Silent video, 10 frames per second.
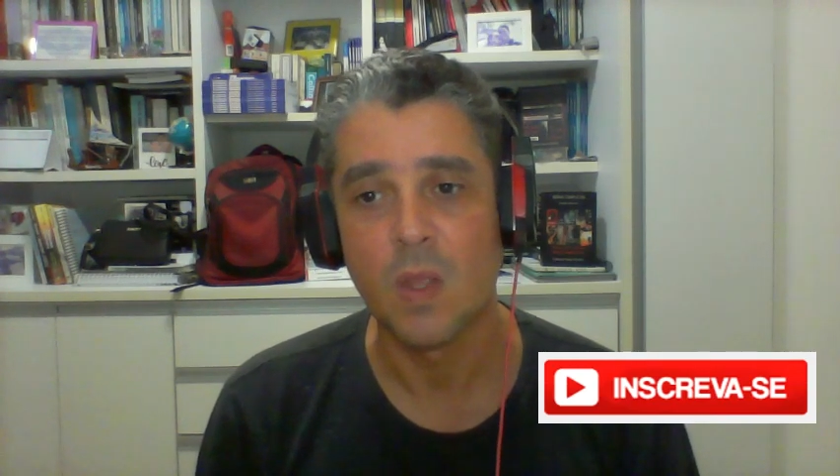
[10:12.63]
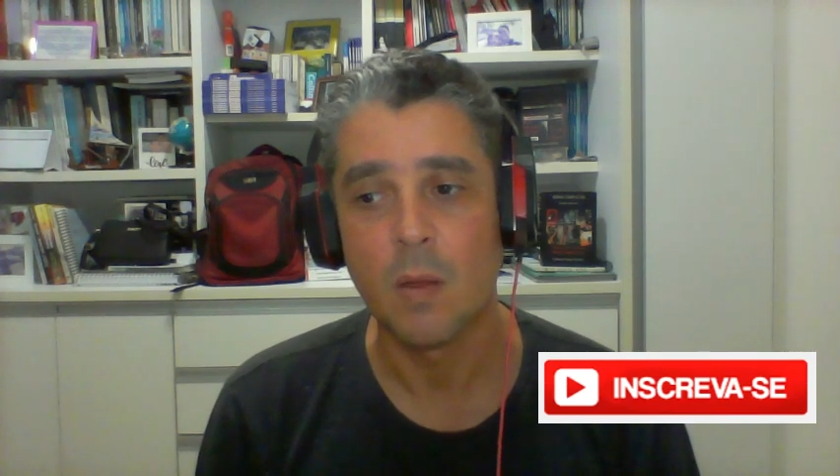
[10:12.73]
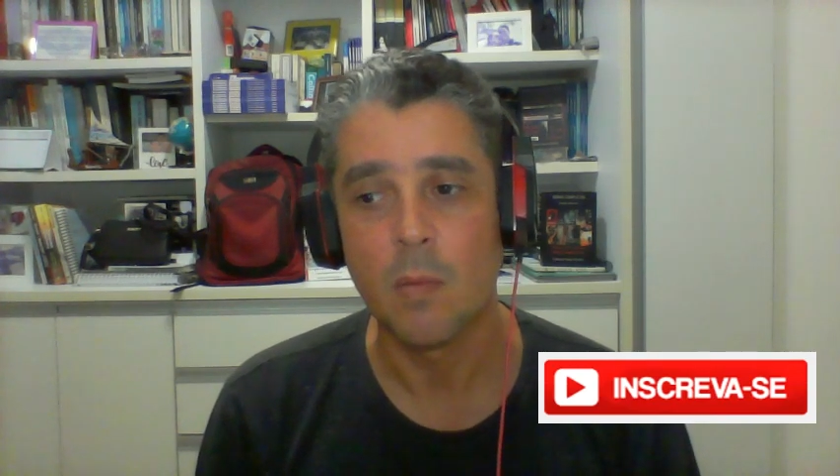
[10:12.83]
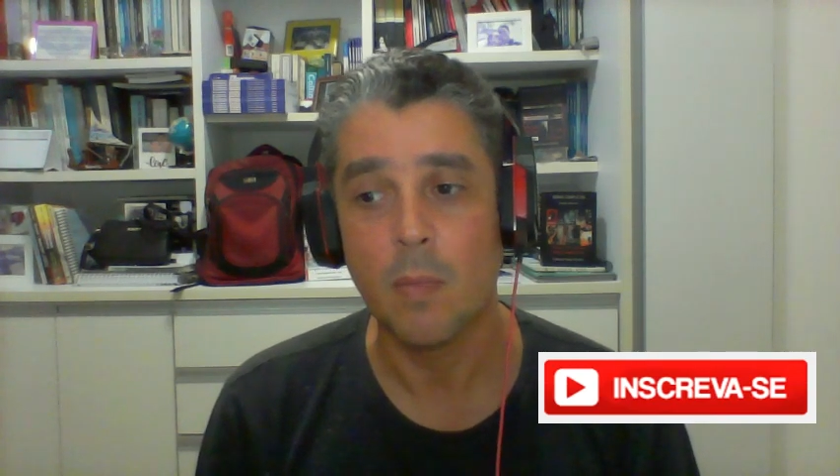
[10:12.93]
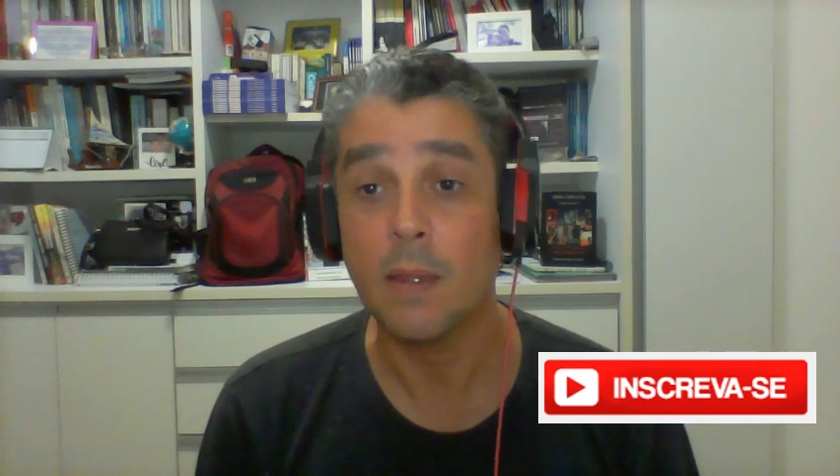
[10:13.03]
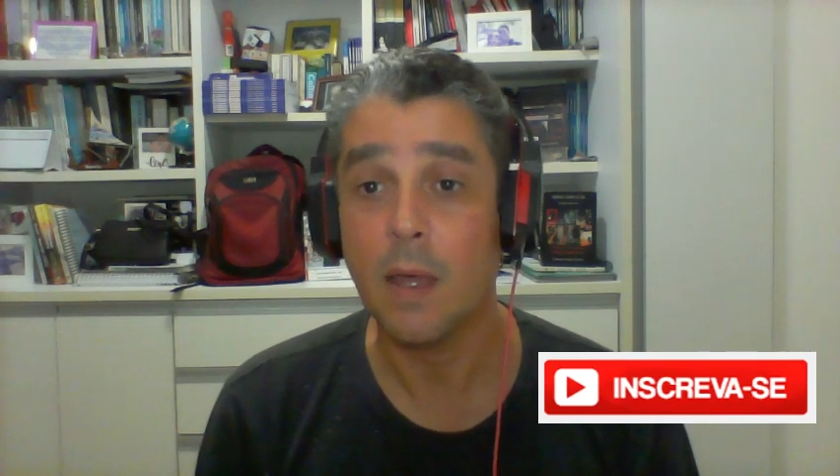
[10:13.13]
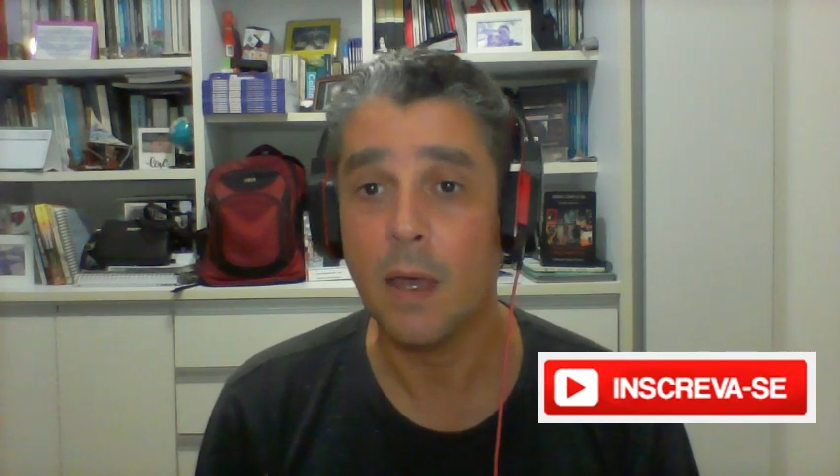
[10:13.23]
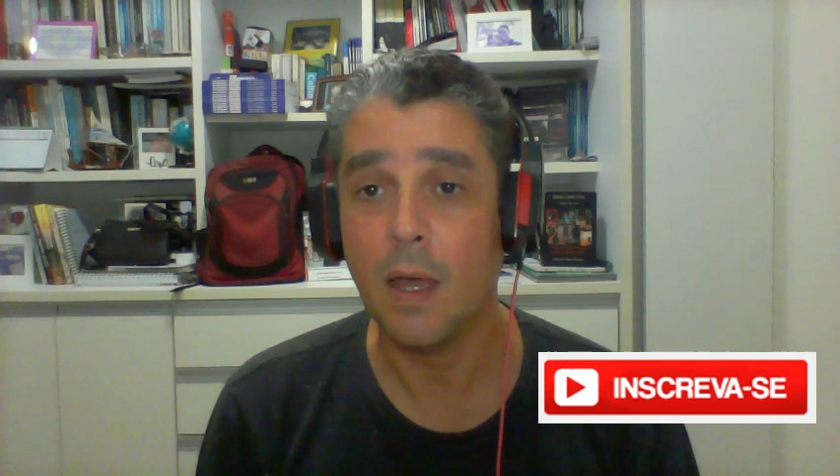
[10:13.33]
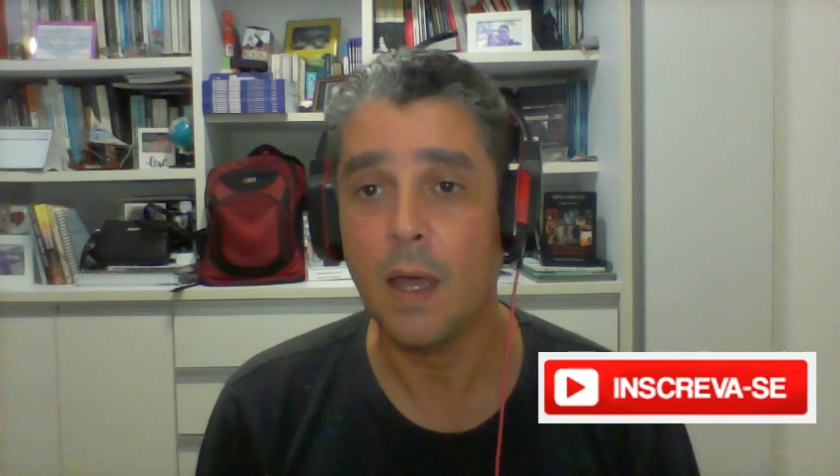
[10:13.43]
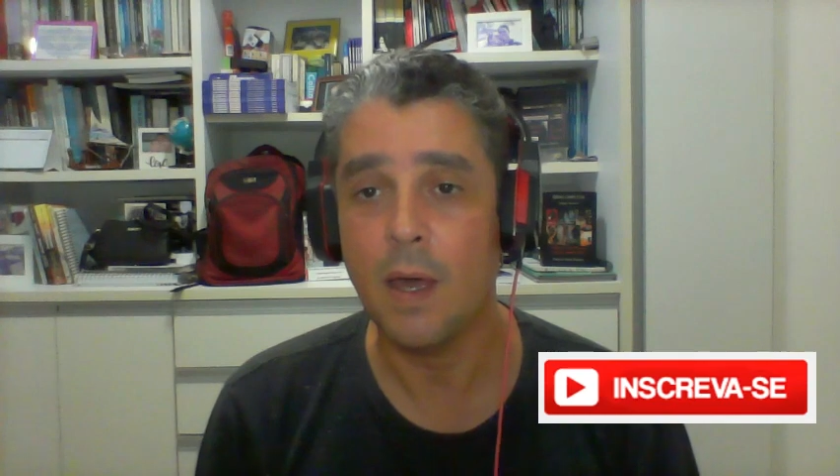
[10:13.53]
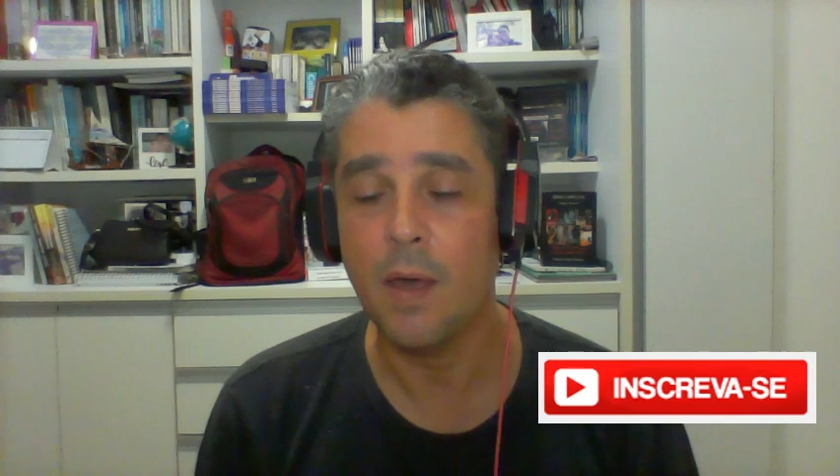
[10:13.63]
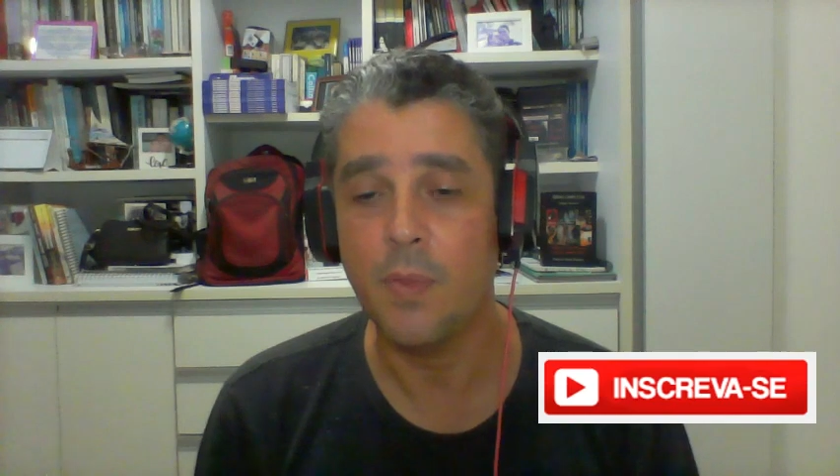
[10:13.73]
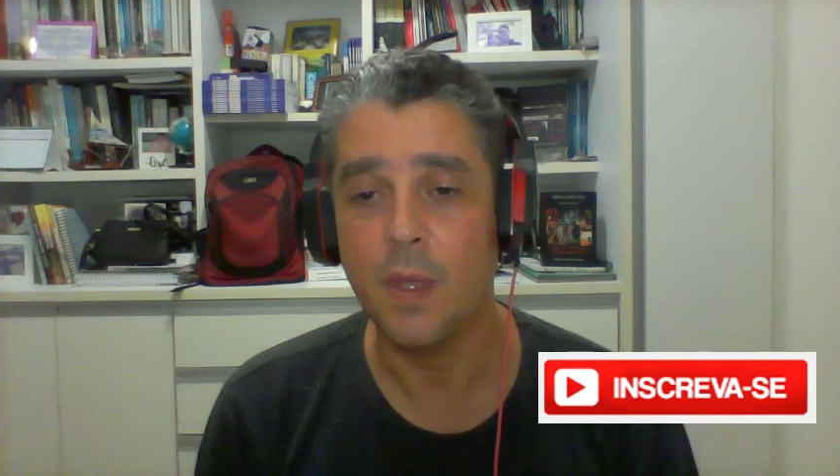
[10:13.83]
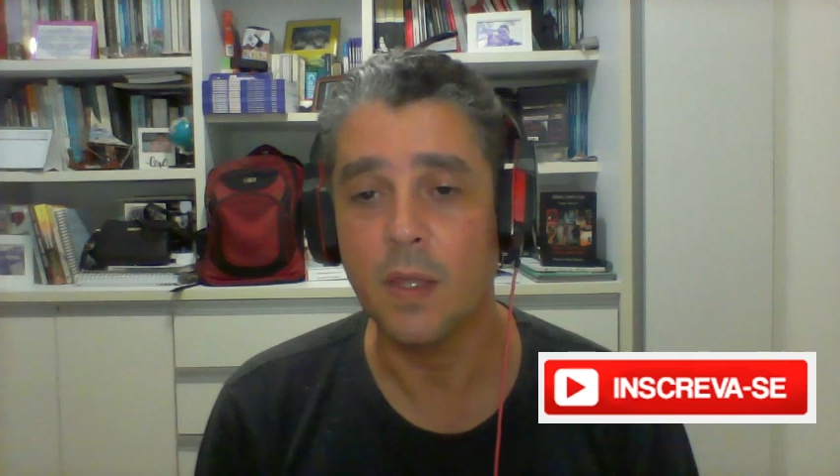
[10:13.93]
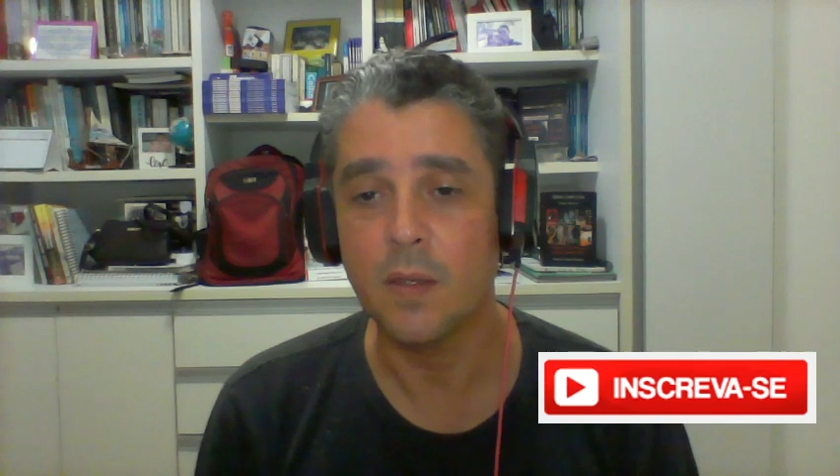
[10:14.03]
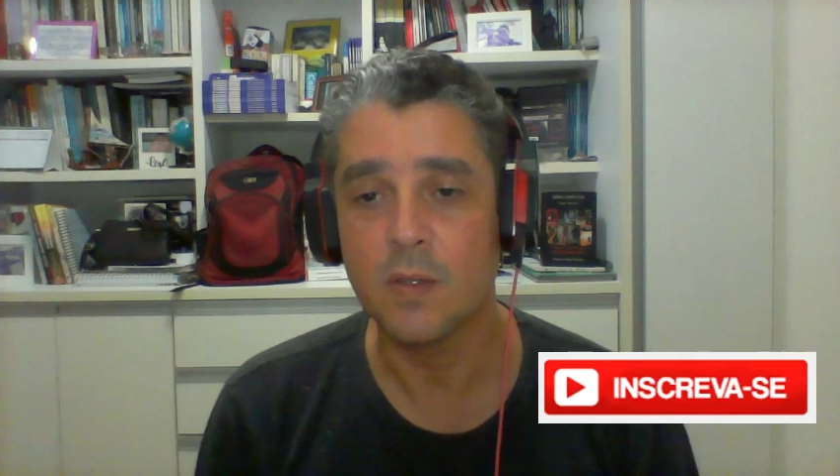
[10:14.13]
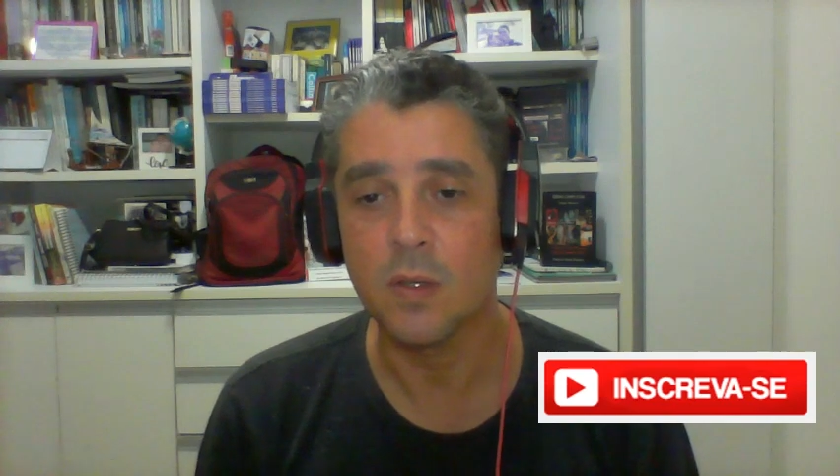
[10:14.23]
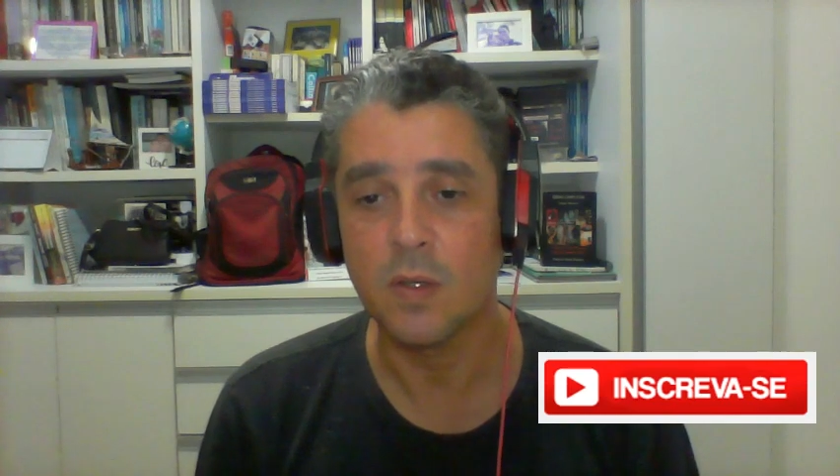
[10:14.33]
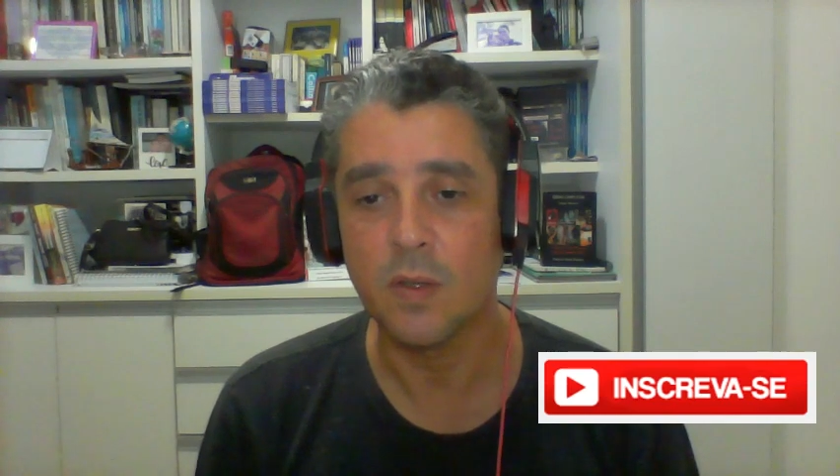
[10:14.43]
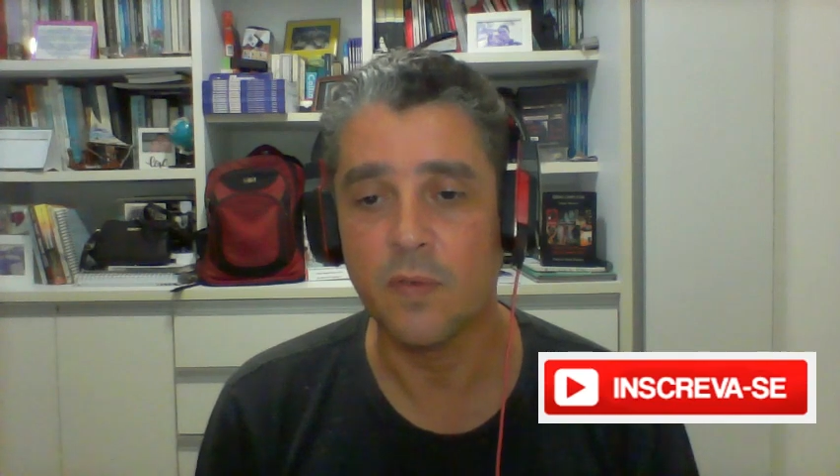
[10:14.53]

But I think is the